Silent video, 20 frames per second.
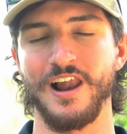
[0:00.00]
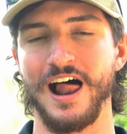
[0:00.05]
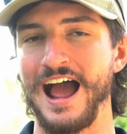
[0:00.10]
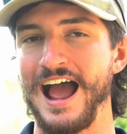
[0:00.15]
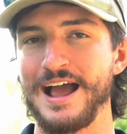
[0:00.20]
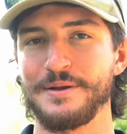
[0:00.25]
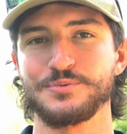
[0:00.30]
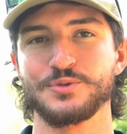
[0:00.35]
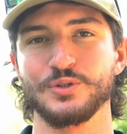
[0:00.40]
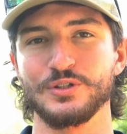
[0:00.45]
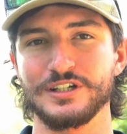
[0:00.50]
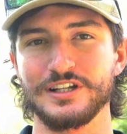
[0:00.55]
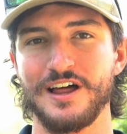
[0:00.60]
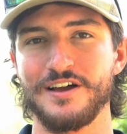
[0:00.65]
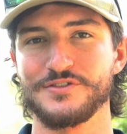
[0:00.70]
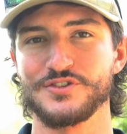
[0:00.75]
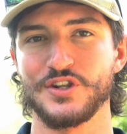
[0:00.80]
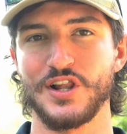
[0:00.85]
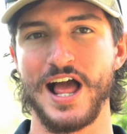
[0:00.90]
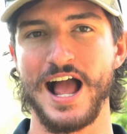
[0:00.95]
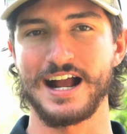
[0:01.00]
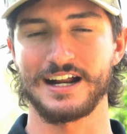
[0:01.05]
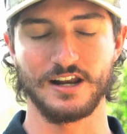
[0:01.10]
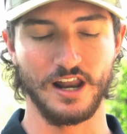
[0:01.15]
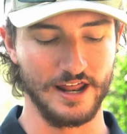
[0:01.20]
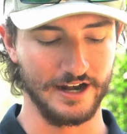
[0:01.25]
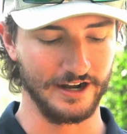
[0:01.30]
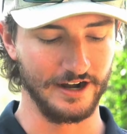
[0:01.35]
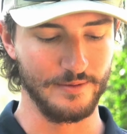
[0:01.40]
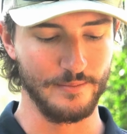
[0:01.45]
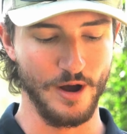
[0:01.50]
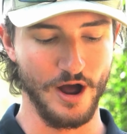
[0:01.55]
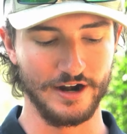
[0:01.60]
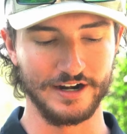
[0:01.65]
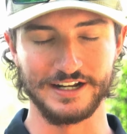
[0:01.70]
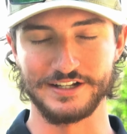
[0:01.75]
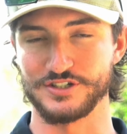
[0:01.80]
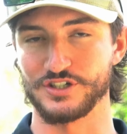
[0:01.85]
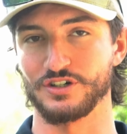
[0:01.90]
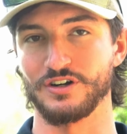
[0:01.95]
I absolutely love slacklining them on
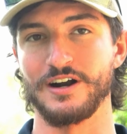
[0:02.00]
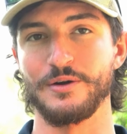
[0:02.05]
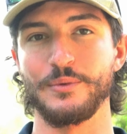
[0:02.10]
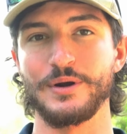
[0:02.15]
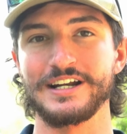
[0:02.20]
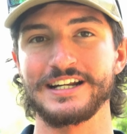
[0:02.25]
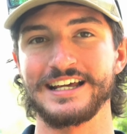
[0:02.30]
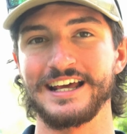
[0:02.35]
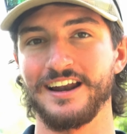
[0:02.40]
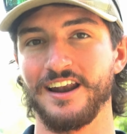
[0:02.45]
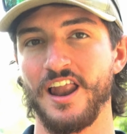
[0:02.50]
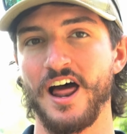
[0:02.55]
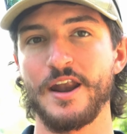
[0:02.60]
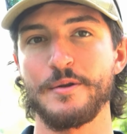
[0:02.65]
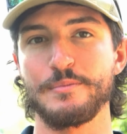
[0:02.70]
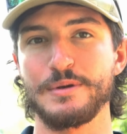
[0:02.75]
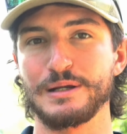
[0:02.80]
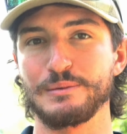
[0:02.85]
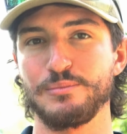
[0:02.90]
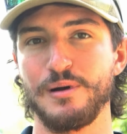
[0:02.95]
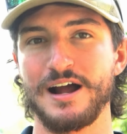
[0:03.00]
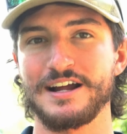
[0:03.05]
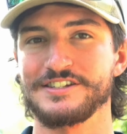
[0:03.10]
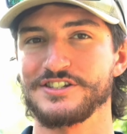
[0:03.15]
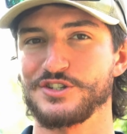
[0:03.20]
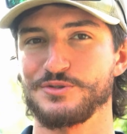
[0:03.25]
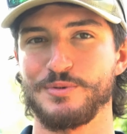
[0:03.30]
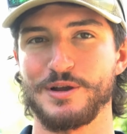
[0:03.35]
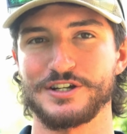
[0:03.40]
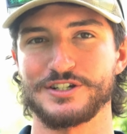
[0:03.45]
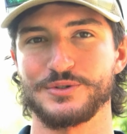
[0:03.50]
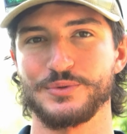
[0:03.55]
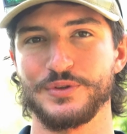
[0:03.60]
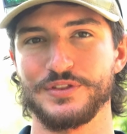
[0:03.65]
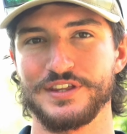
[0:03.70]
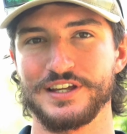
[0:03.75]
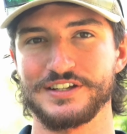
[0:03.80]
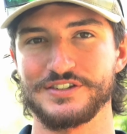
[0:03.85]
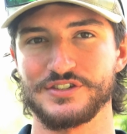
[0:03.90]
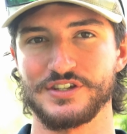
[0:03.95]
it. It's a great way to get a lot of big bites, especially when
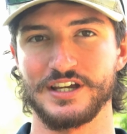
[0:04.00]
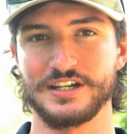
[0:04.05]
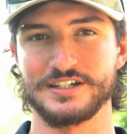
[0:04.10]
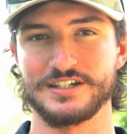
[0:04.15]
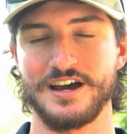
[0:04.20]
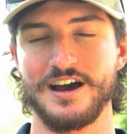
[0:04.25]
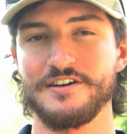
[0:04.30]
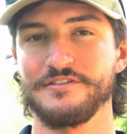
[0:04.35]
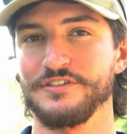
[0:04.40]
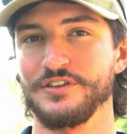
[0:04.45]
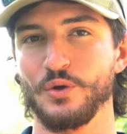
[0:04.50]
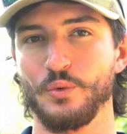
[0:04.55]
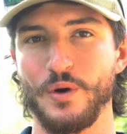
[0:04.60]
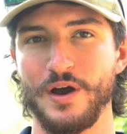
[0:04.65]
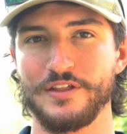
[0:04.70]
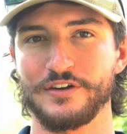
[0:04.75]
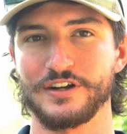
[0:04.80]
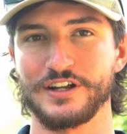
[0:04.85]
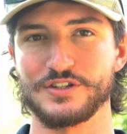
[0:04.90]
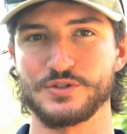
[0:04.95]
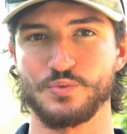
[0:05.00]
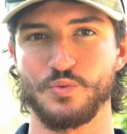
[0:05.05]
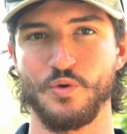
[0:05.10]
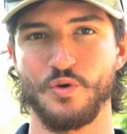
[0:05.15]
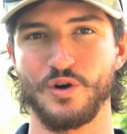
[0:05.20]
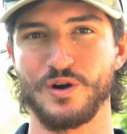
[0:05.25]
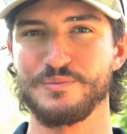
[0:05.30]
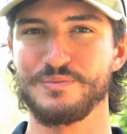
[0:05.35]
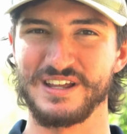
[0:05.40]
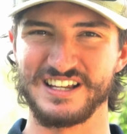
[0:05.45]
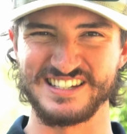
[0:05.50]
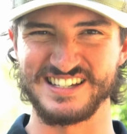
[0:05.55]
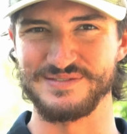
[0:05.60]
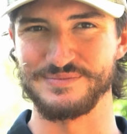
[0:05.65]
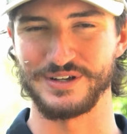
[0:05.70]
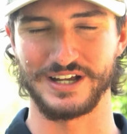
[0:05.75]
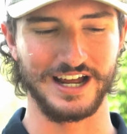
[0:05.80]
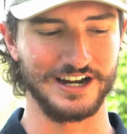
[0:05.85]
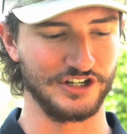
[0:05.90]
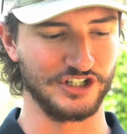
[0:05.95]
things get tough and the weather gets warm. They seem
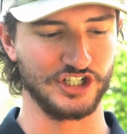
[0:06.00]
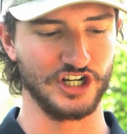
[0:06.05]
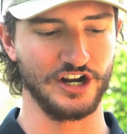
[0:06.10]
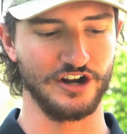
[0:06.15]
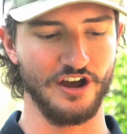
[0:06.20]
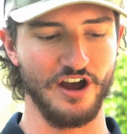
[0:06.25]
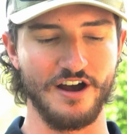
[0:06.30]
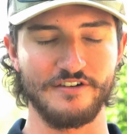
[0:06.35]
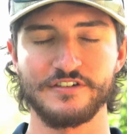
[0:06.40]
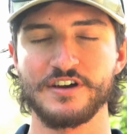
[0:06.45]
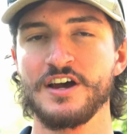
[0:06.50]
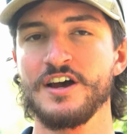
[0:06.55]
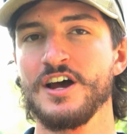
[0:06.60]
to kind of shut off.